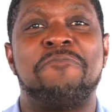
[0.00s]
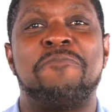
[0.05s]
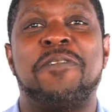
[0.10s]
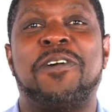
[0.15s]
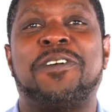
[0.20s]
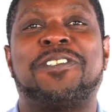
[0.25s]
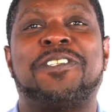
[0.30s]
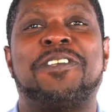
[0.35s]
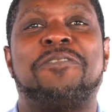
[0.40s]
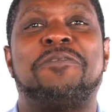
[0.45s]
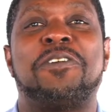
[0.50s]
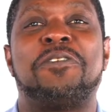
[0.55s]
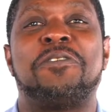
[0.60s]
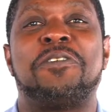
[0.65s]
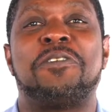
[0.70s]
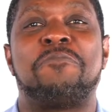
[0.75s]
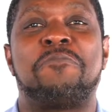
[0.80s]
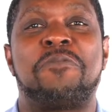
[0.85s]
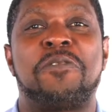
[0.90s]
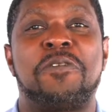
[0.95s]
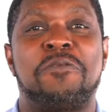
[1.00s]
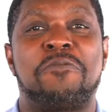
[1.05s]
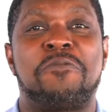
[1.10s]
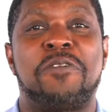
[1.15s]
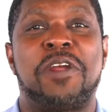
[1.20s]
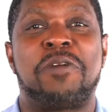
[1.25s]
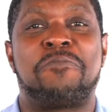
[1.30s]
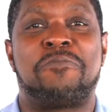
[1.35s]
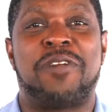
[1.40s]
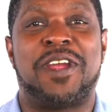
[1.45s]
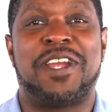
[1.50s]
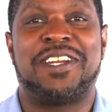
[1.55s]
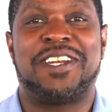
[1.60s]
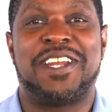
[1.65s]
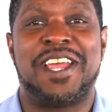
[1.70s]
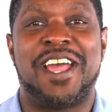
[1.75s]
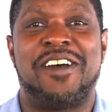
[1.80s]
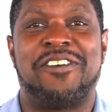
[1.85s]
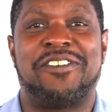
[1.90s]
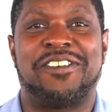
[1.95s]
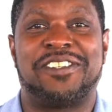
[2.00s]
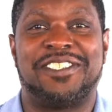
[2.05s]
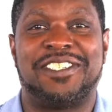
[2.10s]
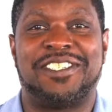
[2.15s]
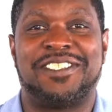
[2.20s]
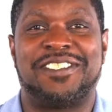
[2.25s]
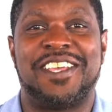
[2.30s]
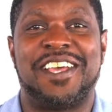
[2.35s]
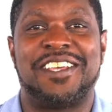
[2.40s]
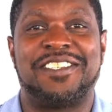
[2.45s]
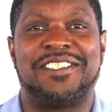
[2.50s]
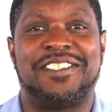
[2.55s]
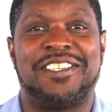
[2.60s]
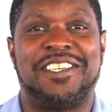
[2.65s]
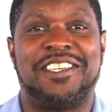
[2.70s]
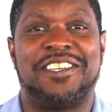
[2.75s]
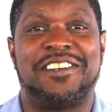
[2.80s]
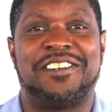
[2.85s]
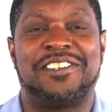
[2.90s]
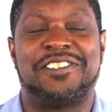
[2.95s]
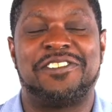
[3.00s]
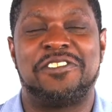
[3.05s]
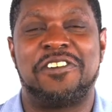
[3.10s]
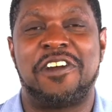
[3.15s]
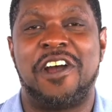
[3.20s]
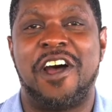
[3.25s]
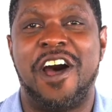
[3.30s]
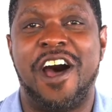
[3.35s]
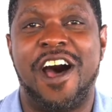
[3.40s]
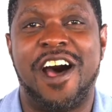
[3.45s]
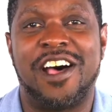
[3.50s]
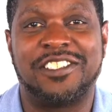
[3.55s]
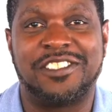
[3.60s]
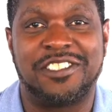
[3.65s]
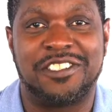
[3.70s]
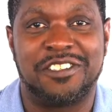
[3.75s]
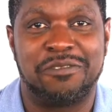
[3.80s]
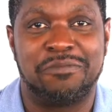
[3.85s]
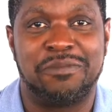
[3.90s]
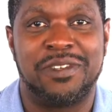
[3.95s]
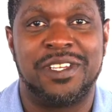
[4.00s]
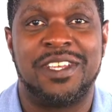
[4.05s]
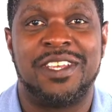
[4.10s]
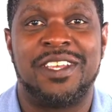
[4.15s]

most of you in the program right now are success seekers. You're awesome.